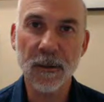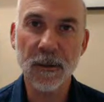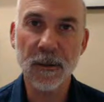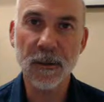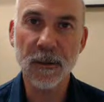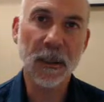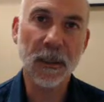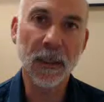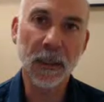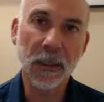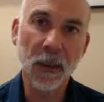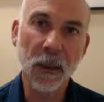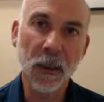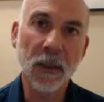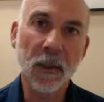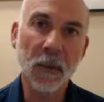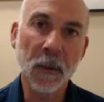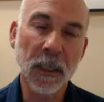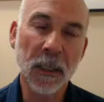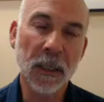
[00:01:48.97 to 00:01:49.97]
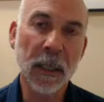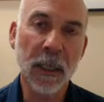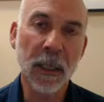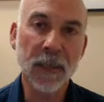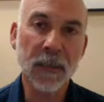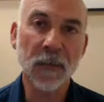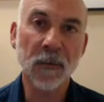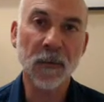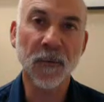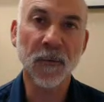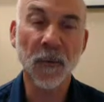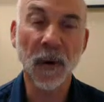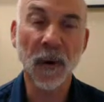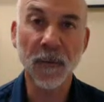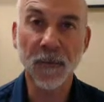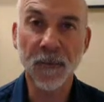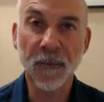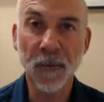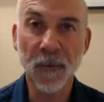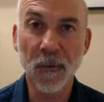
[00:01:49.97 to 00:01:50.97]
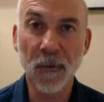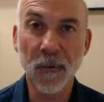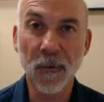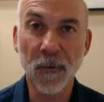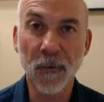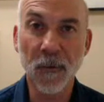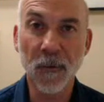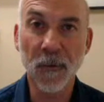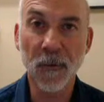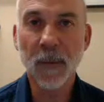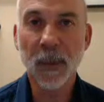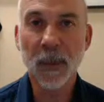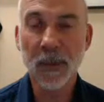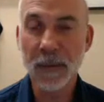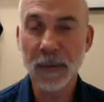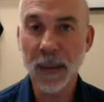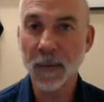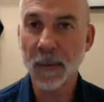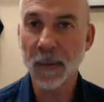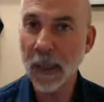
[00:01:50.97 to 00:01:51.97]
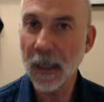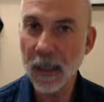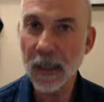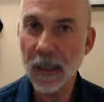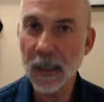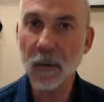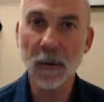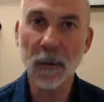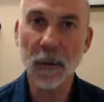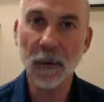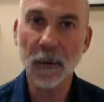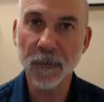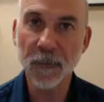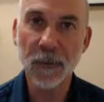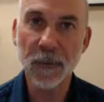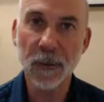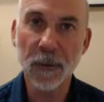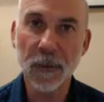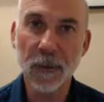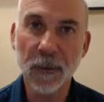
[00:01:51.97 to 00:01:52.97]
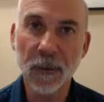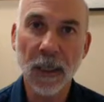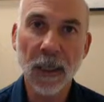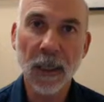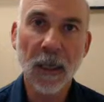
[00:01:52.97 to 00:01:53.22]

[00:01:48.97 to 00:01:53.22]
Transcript: I'm getting good communication from my food because I'm eating real food.